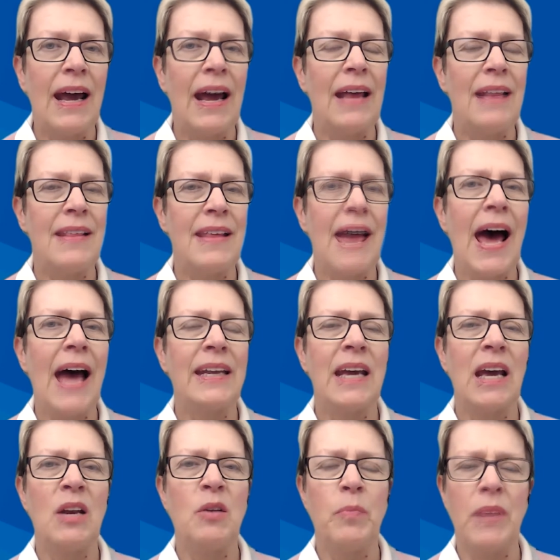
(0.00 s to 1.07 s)
And that
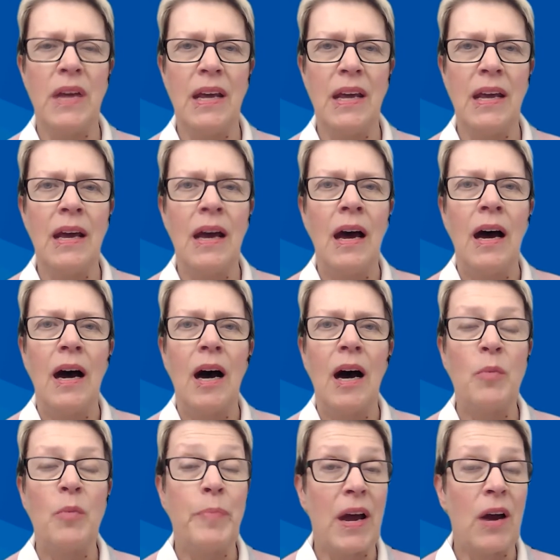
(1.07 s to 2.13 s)
can be
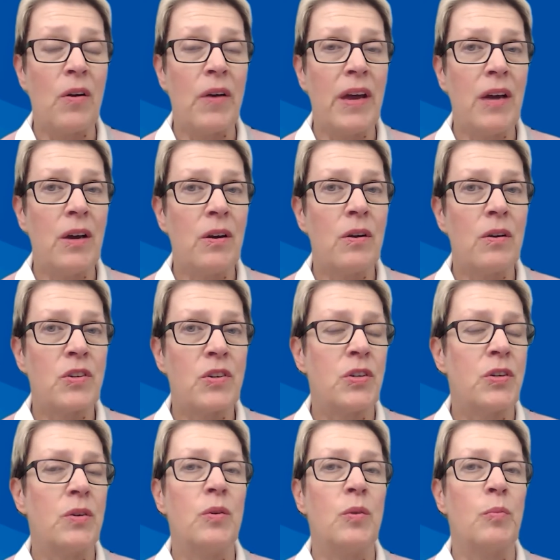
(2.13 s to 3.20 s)
a barrier
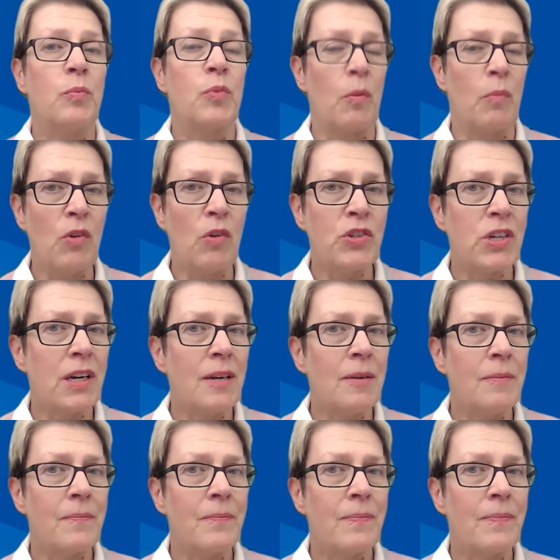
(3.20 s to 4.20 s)
to promotion.